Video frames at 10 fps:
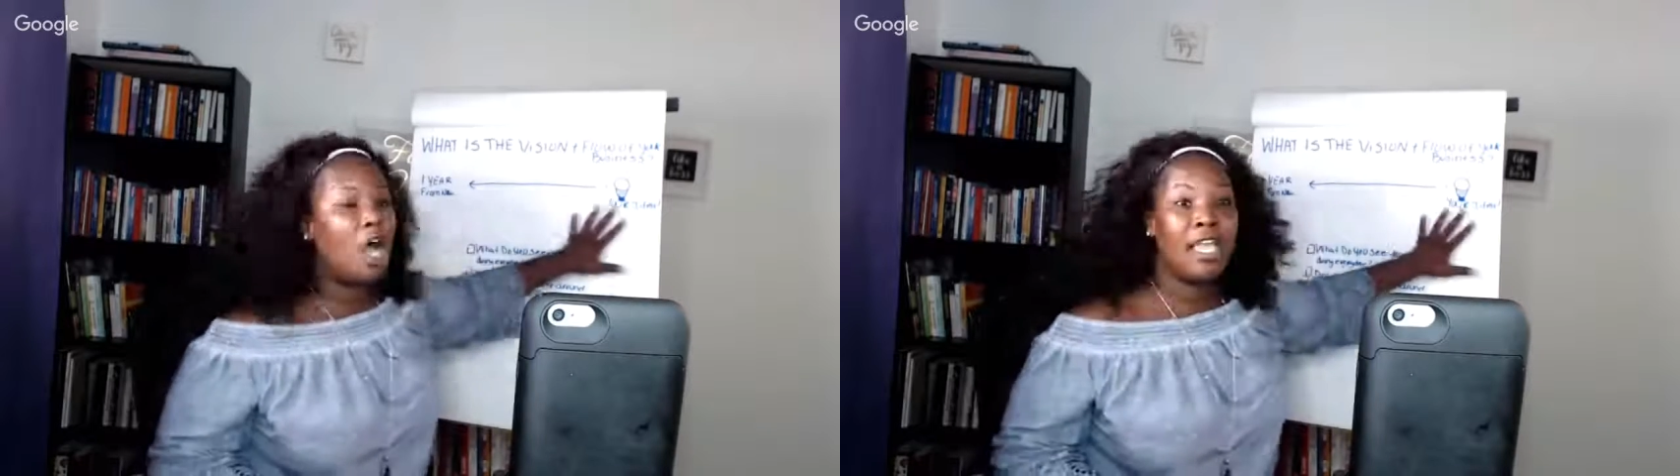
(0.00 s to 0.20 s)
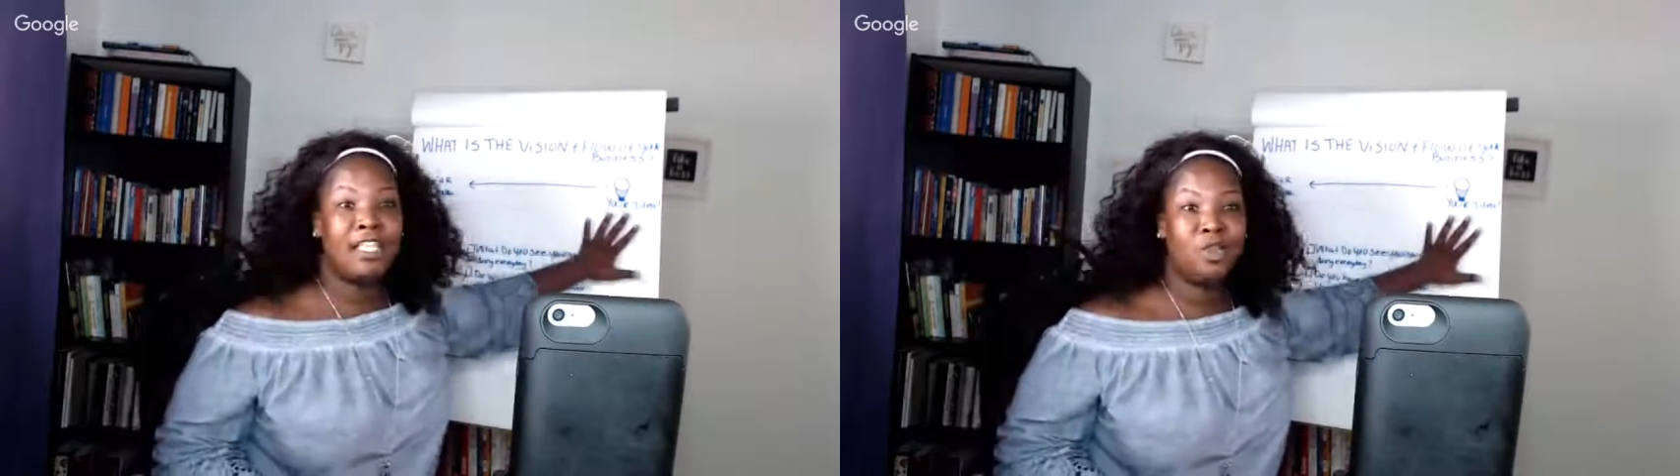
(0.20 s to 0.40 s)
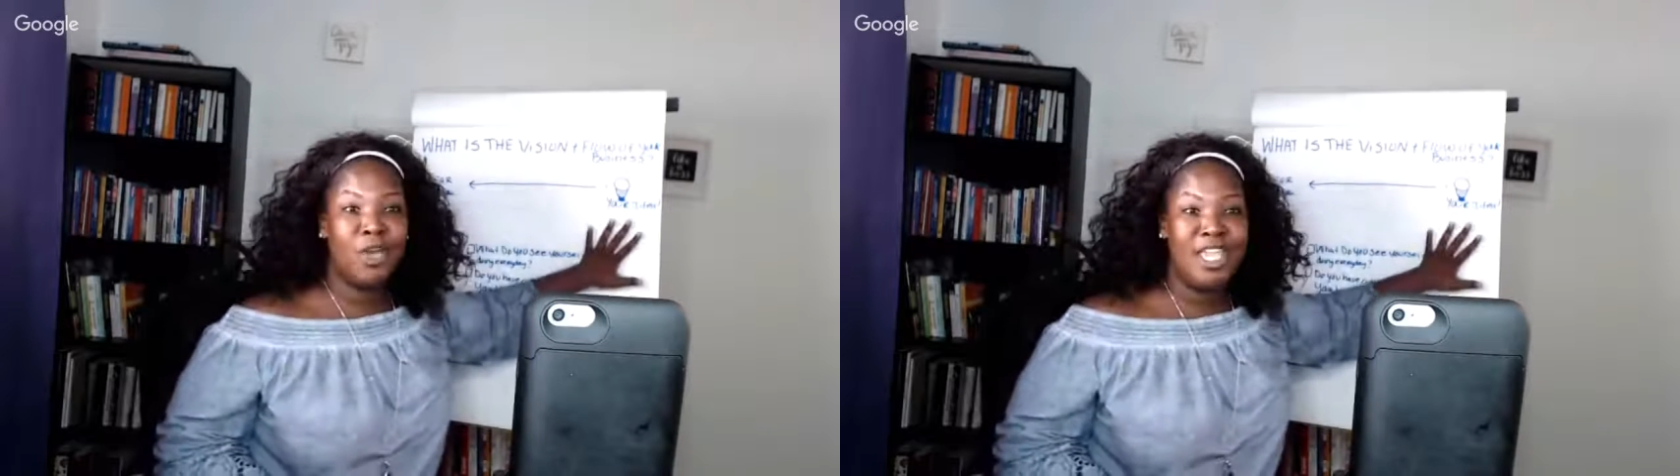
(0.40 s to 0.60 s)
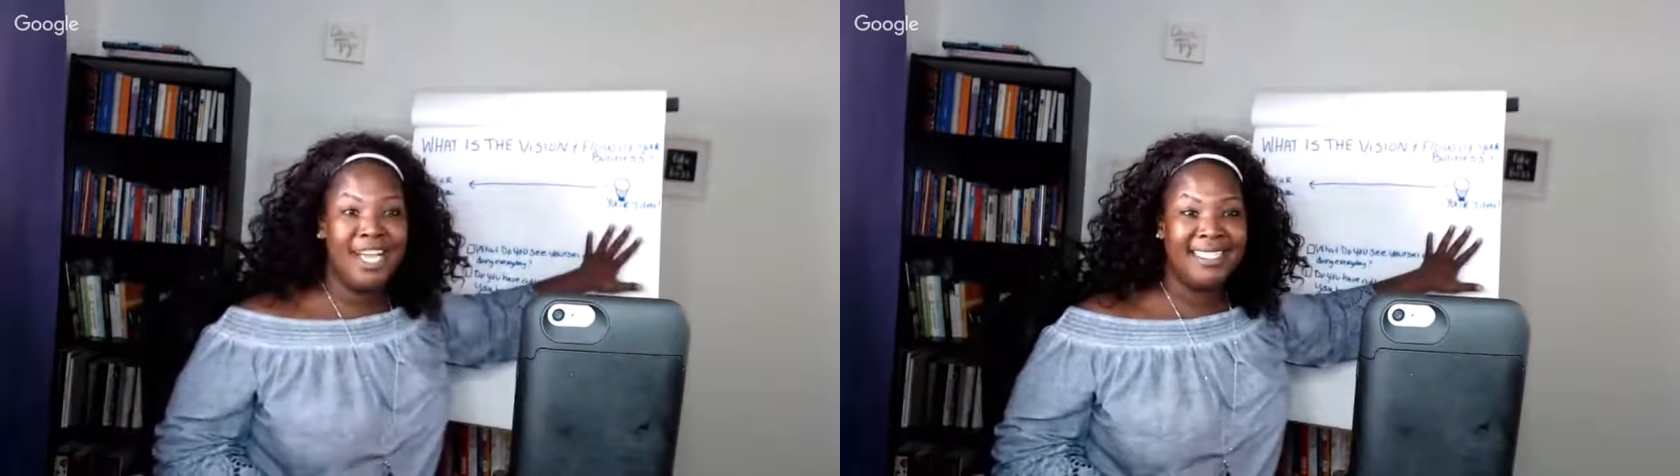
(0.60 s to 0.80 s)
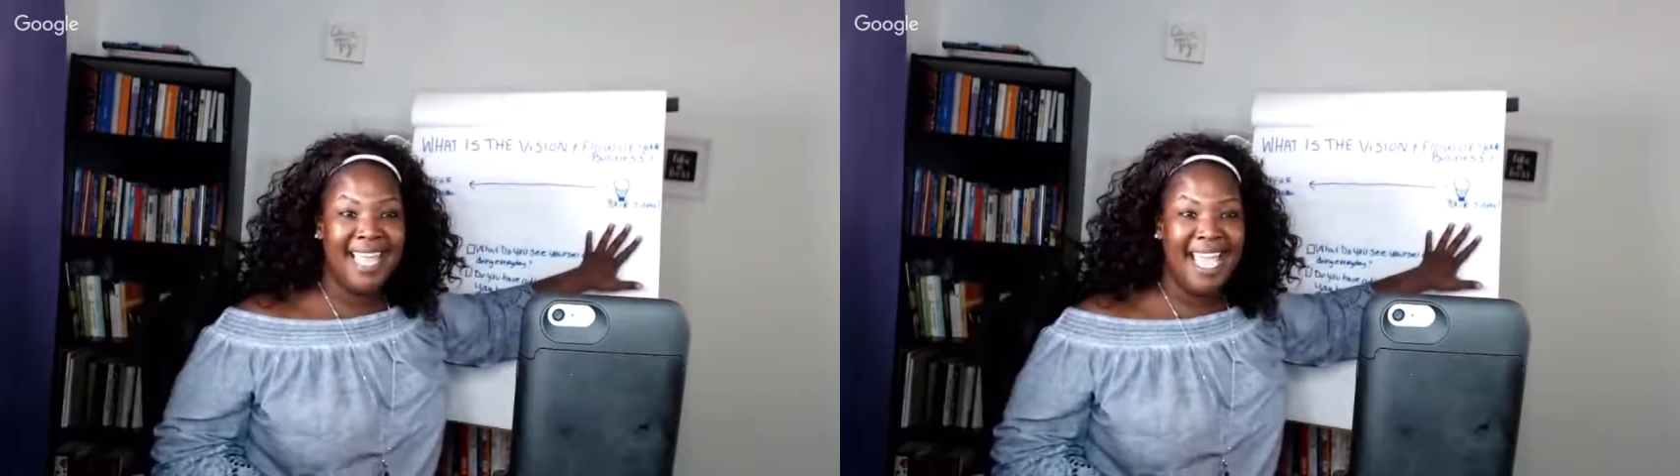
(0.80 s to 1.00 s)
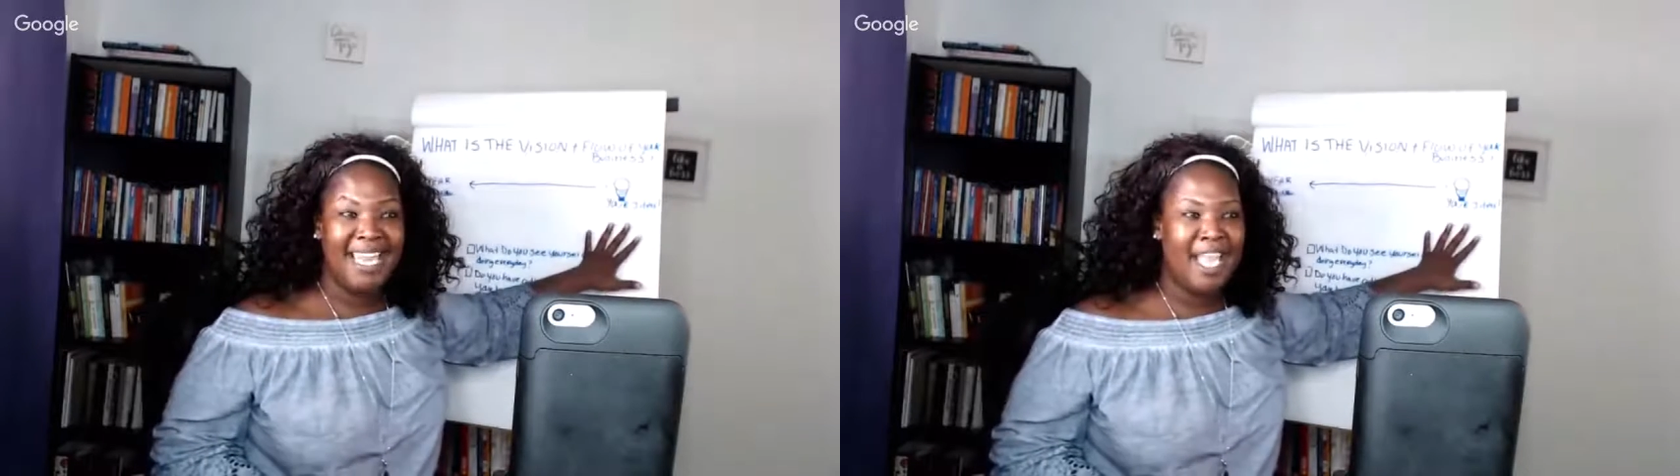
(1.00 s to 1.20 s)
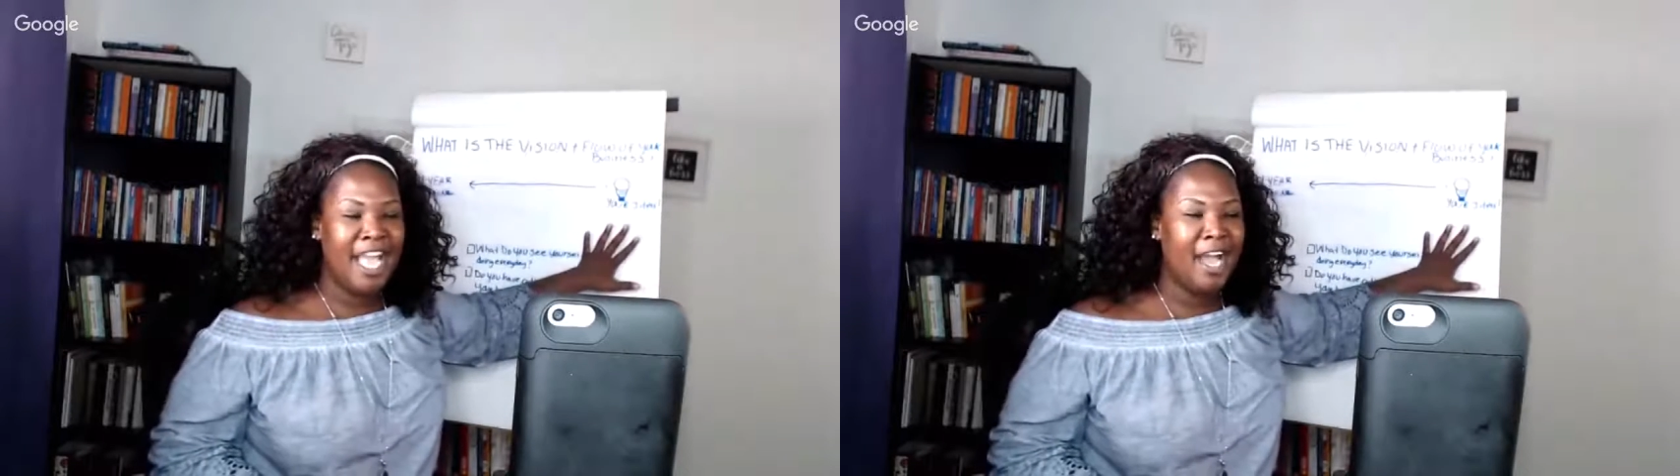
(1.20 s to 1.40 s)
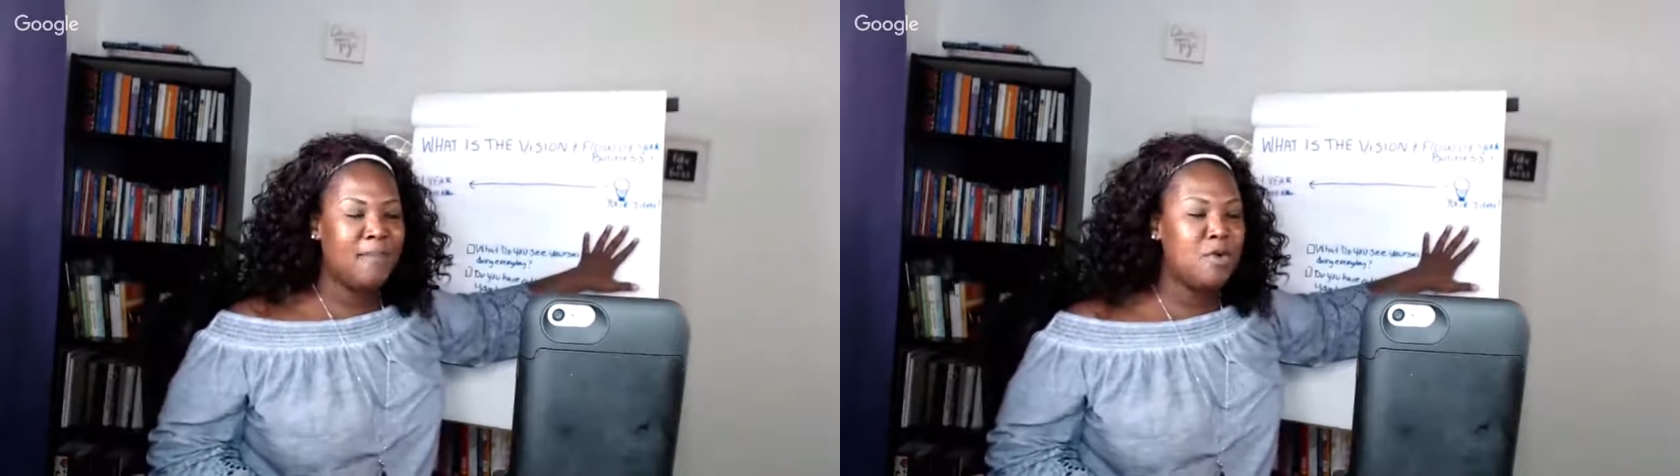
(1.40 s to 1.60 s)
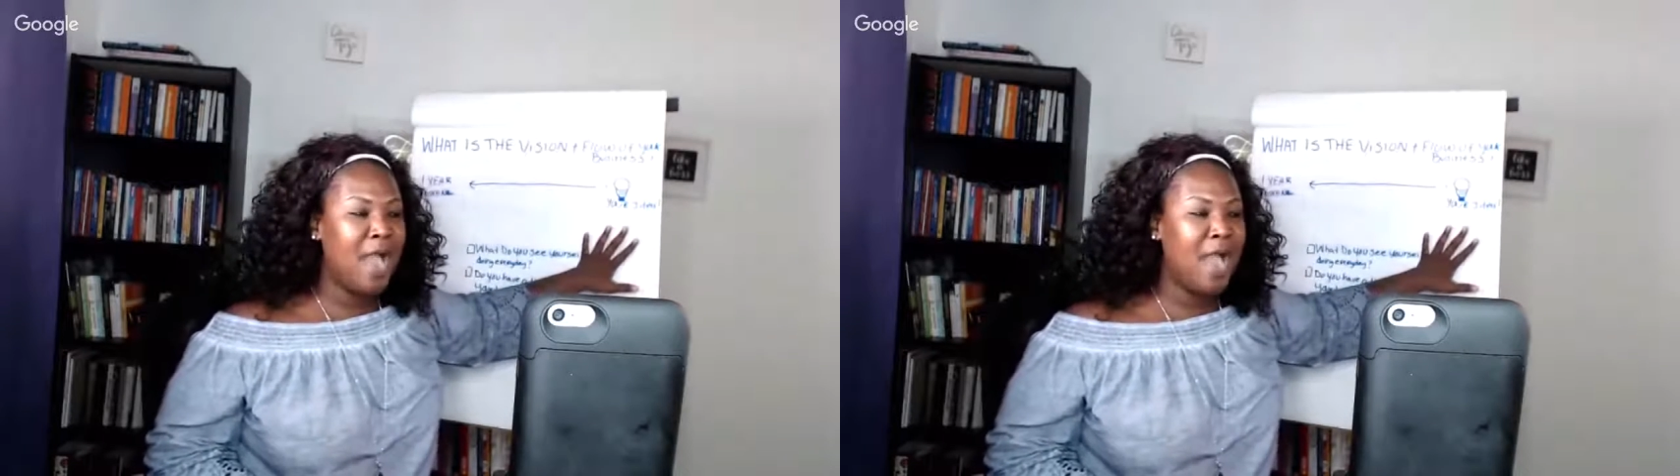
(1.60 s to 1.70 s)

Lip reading: talking to a young lady